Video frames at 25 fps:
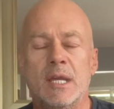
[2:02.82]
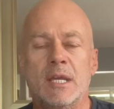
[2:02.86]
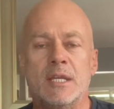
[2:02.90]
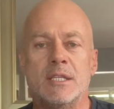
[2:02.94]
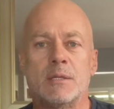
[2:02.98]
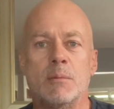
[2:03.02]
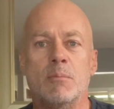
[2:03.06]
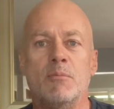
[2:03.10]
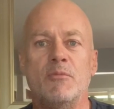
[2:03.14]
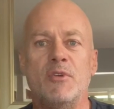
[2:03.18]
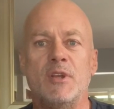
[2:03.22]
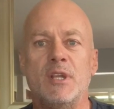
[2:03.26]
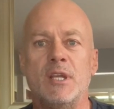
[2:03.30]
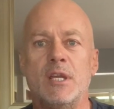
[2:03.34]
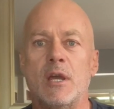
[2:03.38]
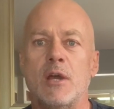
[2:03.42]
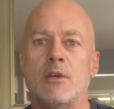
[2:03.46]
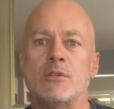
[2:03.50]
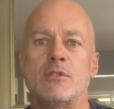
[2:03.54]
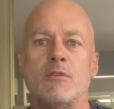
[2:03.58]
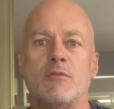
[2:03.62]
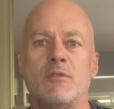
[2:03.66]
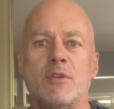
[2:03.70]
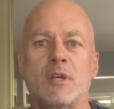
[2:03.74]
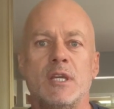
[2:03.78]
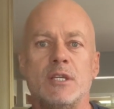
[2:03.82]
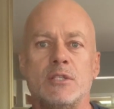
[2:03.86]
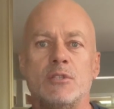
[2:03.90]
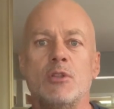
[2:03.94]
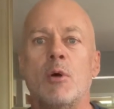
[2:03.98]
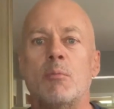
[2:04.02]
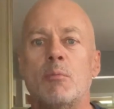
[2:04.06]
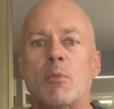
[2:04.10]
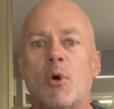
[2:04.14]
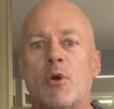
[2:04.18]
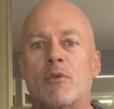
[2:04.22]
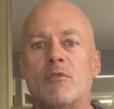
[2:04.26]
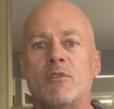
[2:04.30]
some videos of these.
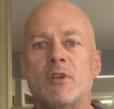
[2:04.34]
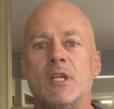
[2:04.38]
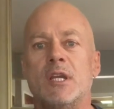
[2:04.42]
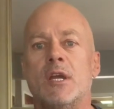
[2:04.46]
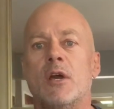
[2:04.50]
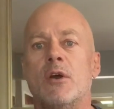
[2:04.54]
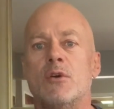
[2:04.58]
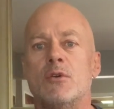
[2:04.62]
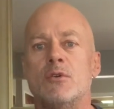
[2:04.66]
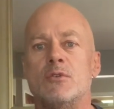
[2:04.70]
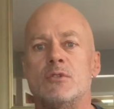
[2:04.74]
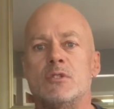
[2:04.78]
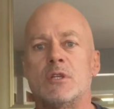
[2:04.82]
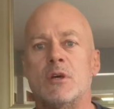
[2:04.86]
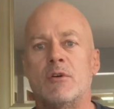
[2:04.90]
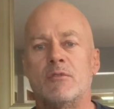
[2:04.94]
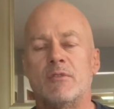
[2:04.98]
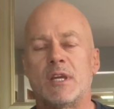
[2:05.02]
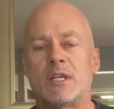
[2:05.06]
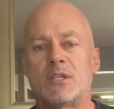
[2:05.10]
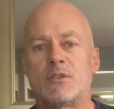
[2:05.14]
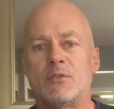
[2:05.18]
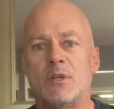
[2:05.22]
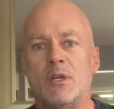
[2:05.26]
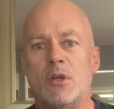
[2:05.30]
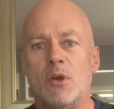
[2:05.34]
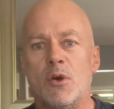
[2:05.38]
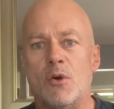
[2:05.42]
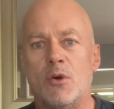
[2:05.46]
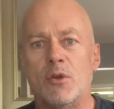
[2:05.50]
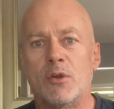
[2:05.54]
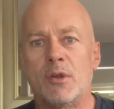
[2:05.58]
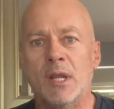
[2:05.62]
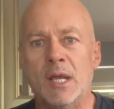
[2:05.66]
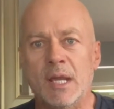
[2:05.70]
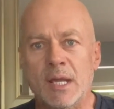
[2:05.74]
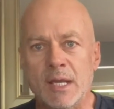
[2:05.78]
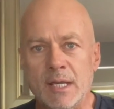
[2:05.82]
Not my videos. I've actually
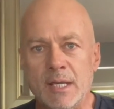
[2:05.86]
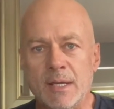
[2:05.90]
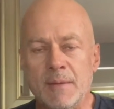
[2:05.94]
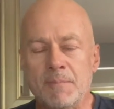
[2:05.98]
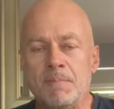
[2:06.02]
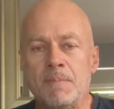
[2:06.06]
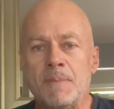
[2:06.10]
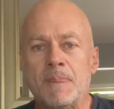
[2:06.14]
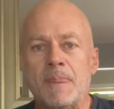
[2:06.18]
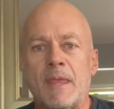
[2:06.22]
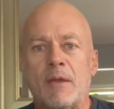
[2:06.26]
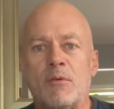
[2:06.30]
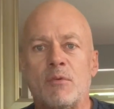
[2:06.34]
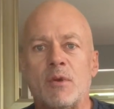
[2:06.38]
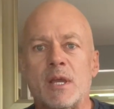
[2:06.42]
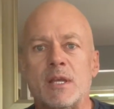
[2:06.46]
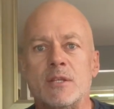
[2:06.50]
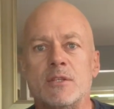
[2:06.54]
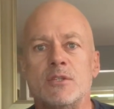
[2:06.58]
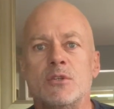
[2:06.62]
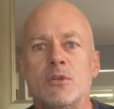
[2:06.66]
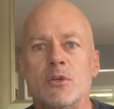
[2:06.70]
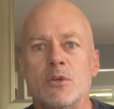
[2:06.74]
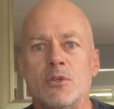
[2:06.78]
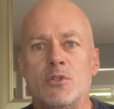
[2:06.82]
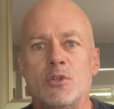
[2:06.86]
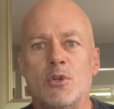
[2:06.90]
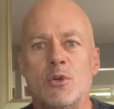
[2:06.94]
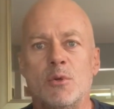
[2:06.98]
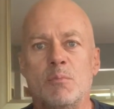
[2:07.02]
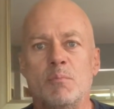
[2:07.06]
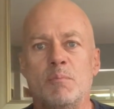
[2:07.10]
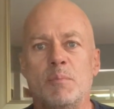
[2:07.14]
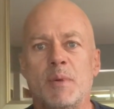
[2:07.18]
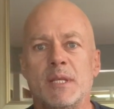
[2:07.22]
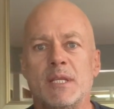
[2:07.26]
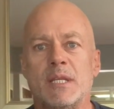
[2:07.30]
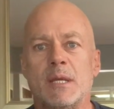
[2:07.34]
gone around to YouTube
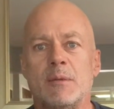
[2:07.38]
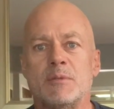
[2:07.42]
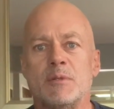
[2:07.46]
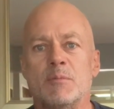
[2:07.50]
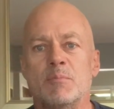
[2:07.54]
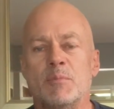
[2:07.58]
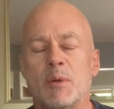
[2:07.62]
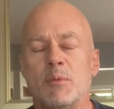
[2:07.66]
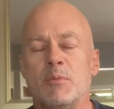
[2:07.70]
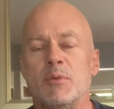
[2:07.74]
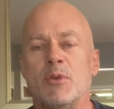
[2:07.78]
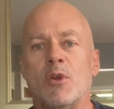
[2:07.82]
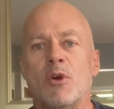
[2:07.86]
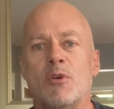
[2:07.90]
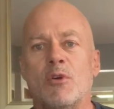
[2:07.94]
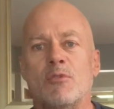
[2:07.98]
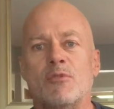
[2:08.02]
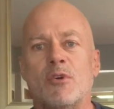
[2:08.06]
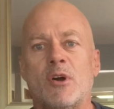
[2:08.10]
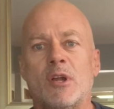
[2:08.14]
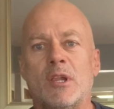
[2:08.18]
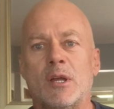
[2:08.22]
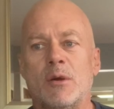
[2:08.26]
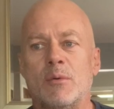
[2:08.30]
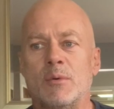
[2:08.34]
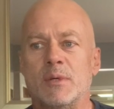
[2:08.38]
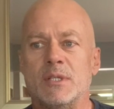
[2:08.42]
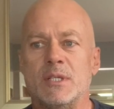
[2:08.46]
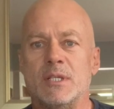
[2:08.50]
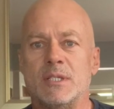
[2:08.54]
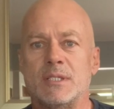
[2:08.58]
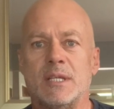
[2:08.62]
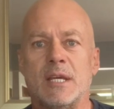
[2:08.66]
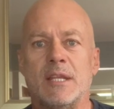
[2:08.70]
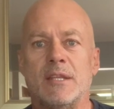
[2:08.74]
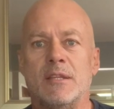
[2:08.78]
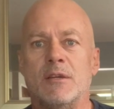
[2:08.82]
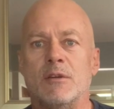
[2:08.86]
and picked up some people that I follow, and
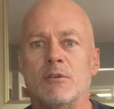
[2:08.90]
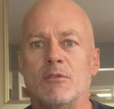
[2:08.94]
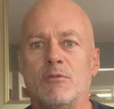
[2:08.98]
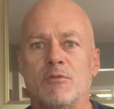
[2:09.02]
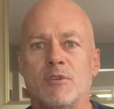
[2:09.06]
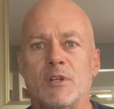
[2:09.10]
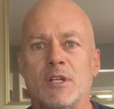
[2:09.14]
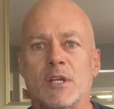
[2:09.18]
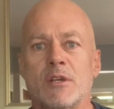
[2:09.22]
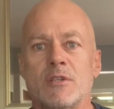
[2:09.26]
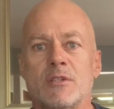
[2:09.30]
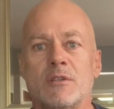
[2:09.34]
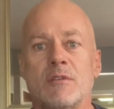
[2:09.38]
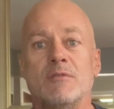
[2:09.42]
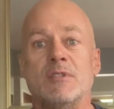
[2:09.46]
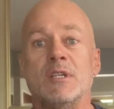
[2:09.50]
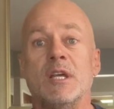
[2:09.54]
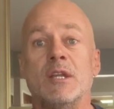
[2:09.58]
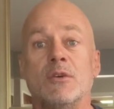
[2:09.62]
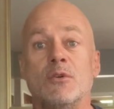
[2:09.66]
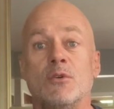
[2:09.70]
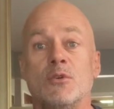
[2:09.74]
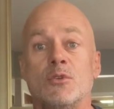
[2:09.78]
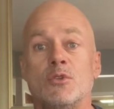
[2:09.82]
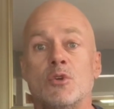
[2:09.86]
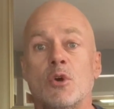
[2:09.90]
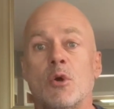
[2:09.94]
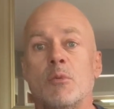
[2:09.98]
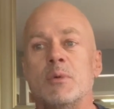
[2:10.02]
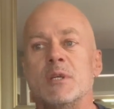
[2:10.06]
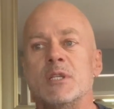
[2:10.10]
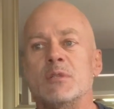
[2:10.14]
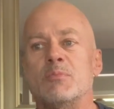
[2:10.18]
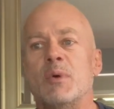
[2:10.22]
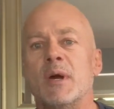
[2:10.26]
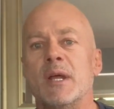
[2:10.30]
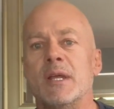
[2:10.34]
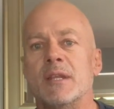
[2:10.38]
just other videos have done a good job
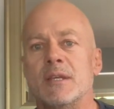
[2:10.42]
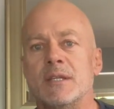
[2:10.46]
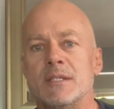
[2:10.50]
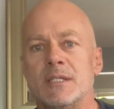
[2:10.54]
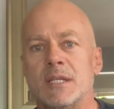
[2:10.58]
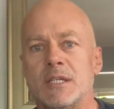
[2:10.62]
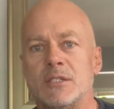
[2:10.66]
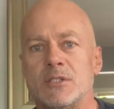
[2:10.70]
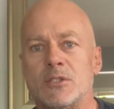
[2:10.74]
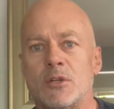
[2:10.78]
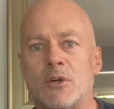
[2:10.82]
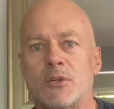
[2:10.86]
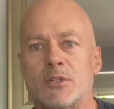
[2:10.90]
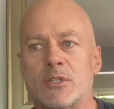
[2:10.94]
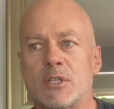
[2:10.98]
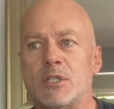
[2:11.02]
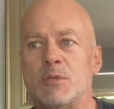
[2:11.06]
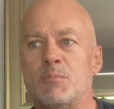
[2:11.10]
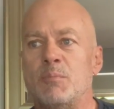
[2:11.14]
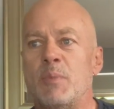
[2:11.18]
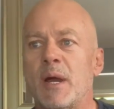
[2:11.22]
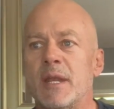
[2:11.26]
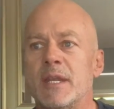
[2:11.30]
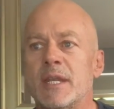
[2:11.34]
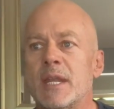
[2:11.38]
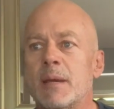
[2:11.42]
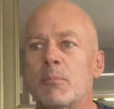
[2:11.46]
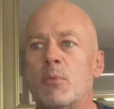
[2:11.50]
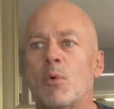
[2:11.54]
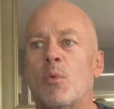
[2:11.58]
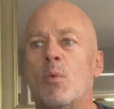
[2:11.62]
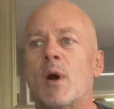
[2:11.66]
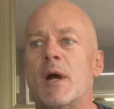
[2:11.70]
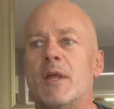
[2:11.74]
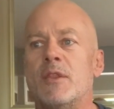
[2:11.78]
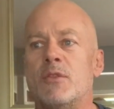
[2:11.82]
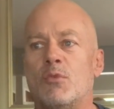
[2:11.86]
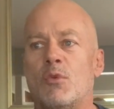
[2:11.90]
explaining these exercises. But number
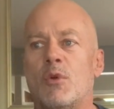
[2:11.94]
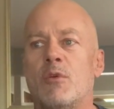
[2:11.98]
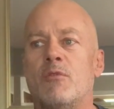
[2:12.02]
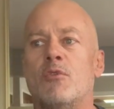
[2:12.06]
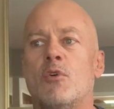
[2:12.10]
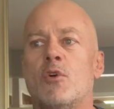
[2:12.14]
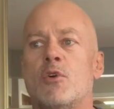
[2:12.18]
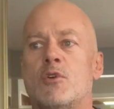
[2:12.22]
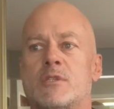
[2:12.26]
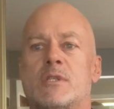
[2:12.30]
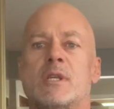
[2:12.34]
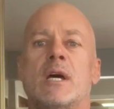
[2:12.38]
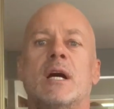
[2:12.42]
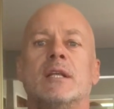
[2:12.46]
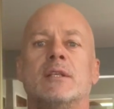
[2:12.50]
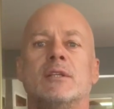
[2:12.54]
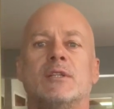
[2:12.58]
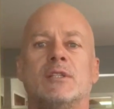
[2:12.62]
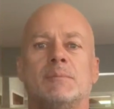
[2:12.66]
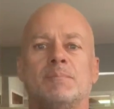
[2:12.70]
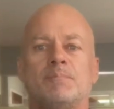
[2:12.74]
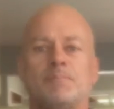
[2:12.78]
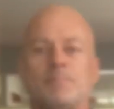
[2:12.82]
one, the reverse lunge.